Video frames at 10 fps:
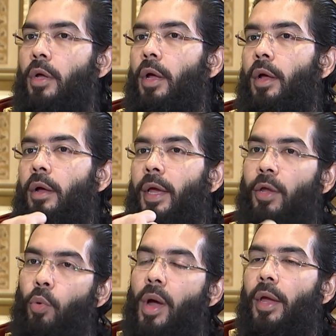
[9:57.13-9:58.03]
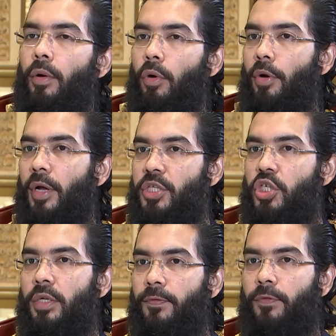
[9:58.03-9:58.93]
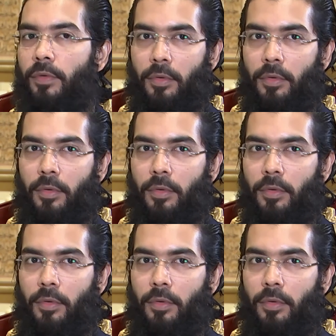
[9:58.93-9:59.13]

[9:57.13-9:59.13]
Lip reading: acquire or achieve